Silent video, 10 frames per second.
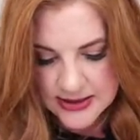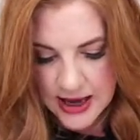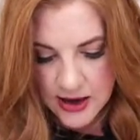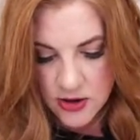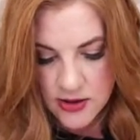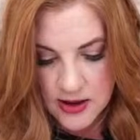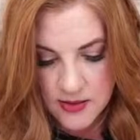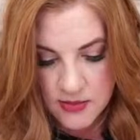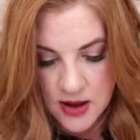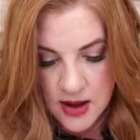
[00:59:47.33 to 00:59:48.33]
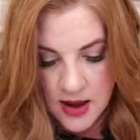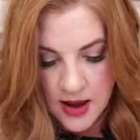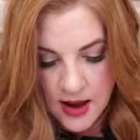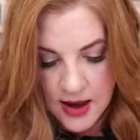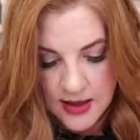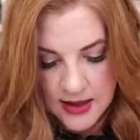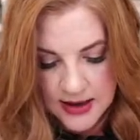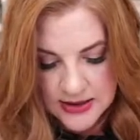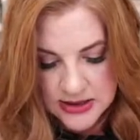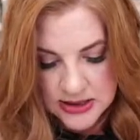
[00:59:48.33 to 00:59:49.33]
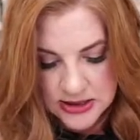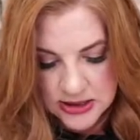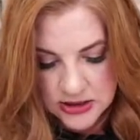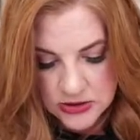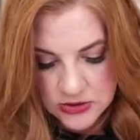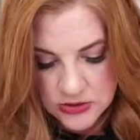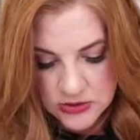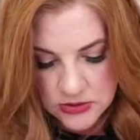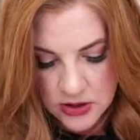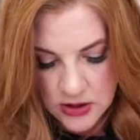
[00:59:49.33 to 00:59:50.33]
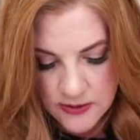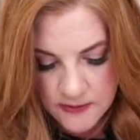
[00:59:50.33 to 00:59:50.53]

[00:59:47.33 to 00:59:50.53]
scatter them. I like to do